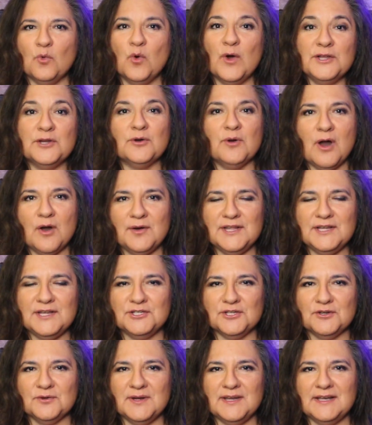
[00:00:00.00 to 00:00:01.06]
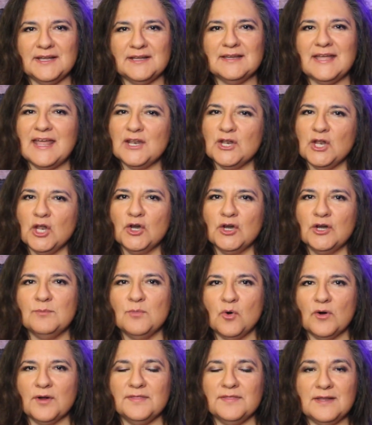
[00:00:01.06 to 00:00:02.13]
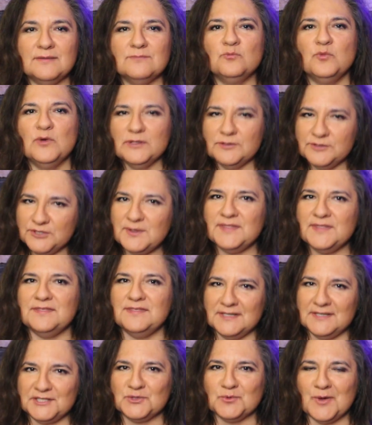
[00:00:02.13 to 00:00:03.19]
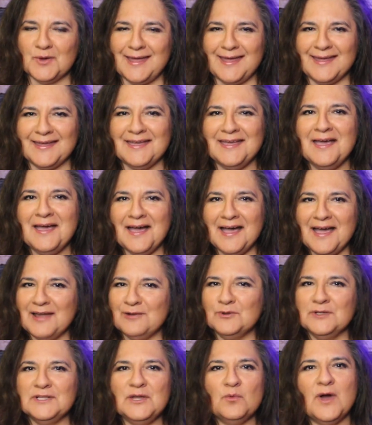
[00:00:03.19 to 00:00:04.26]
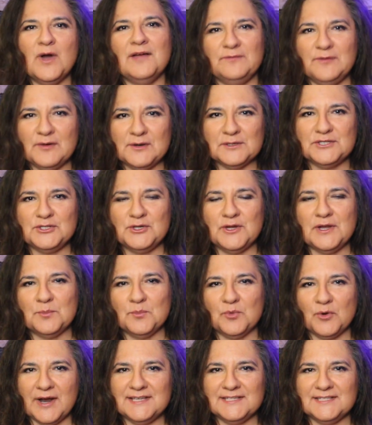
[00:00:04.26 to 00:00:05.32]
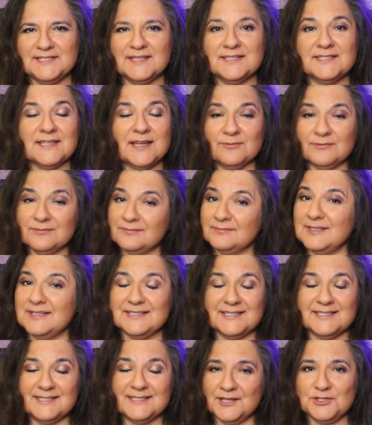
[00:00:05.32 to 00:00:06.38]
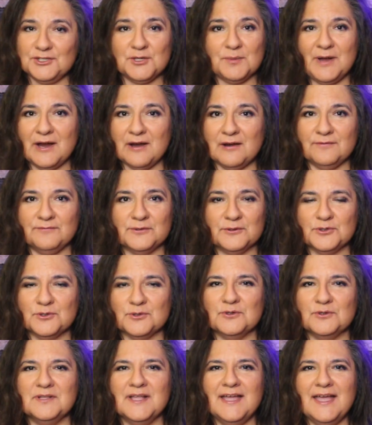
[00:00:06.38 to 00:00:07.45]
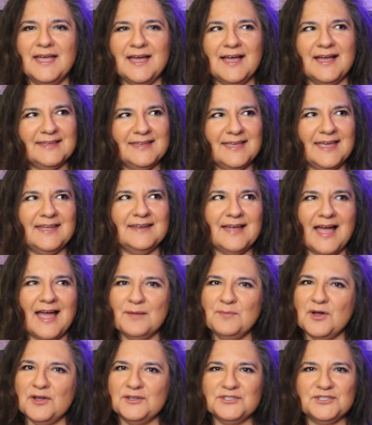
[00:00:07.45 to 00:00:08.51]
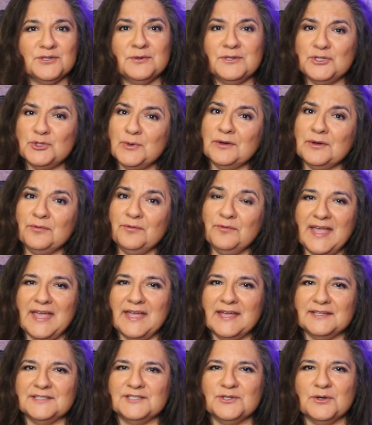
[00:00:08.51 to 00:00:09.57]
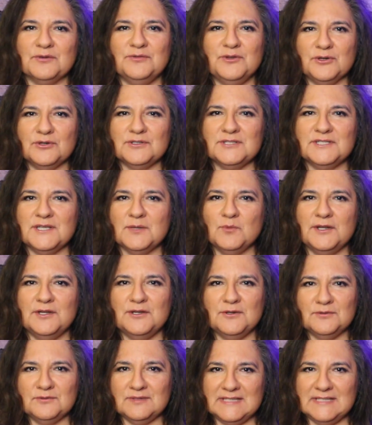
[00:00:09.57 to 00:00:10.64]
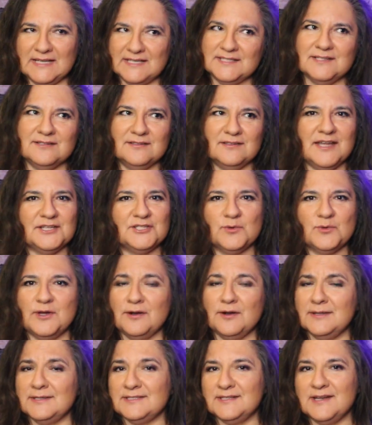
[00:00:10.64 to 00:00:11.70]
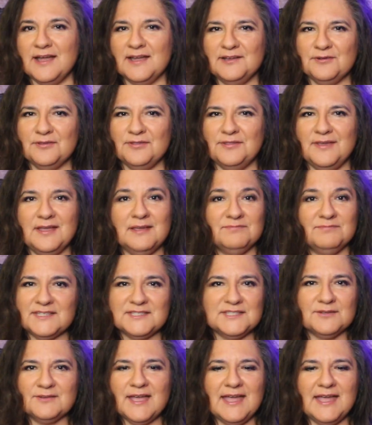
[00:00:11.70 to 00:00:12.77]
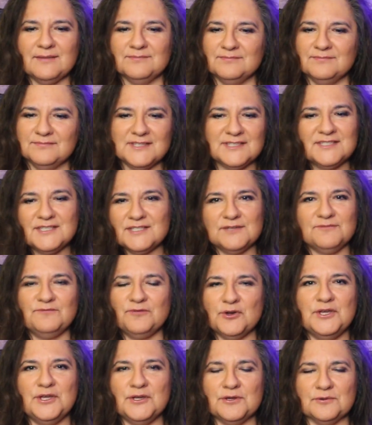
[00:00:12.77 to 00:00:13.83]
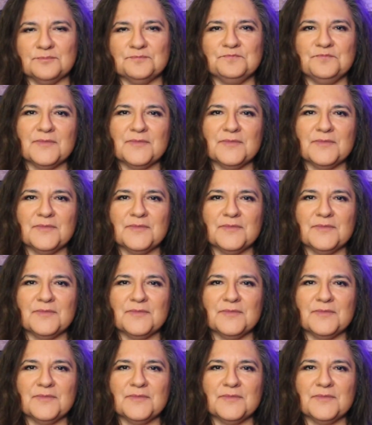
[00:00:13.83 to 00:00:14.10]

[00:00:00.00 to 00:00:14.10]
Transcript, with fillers: what you're already doing and, and learn more, then we'll do it this way. I really want folks to embrace this. I it's such a powerful tool. Again, I'm also a Twitter fan, so if you're someone who doesn't like Twitter and it's not your thing, that's okay. This isn't for you.